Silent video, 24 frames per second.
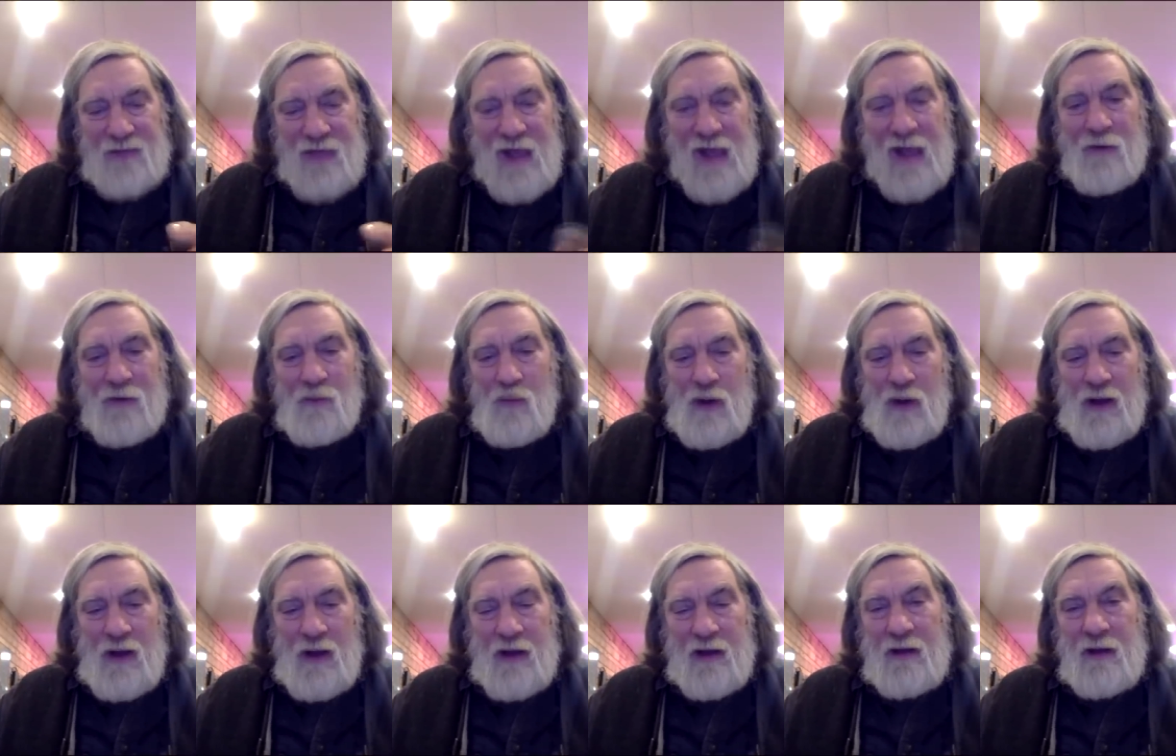and
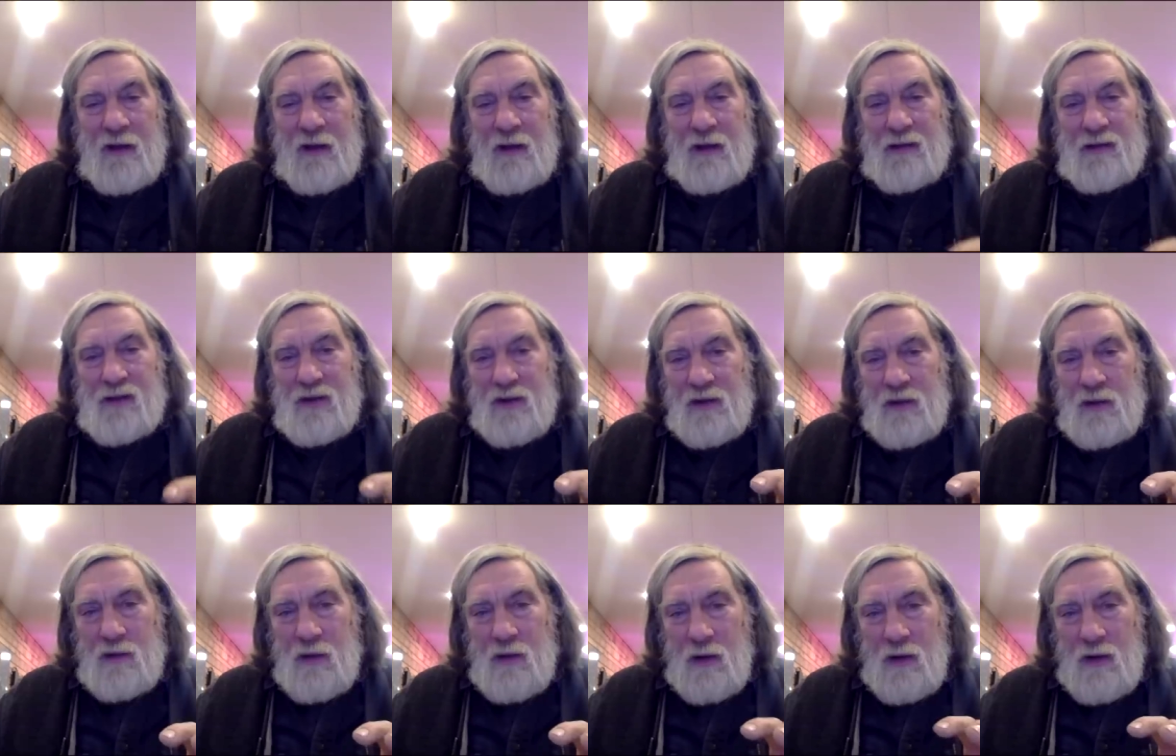in that way,
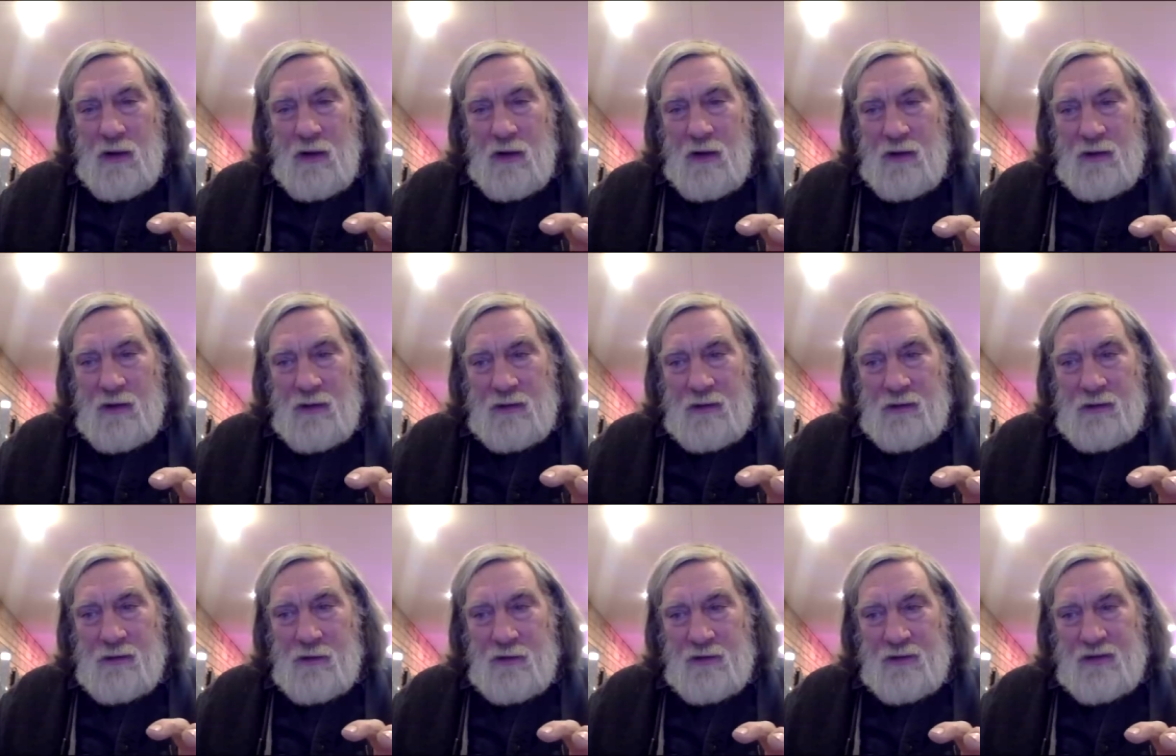you're
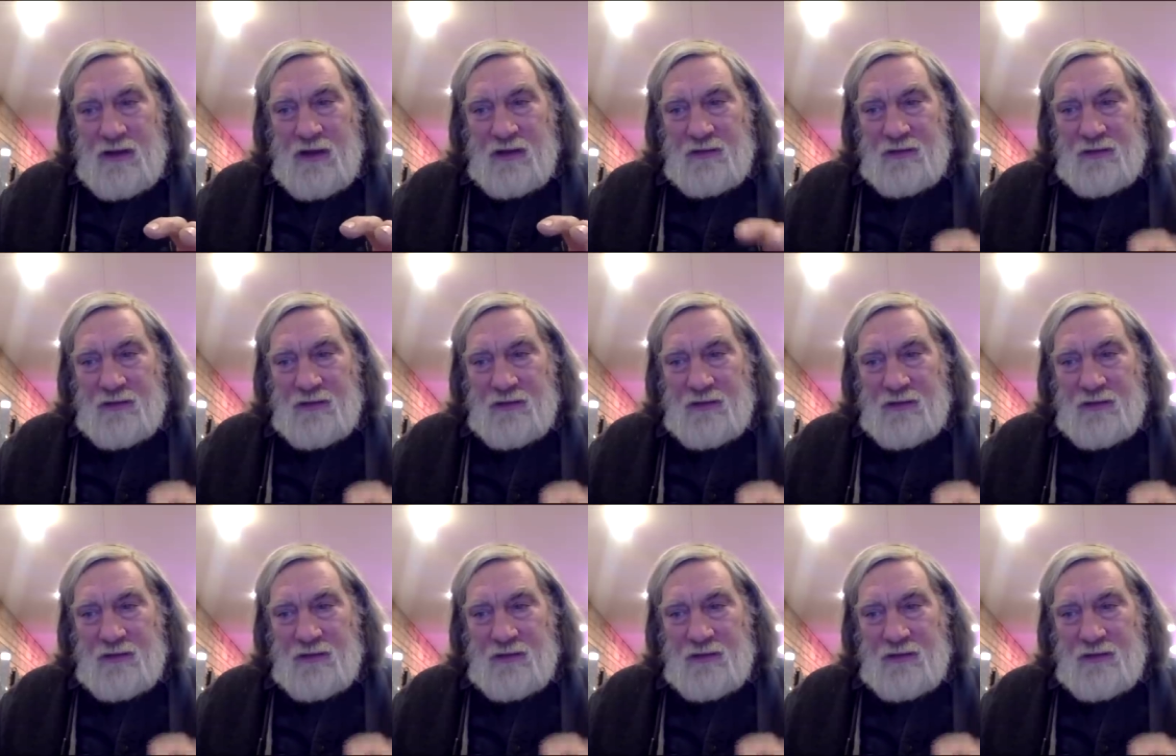uh,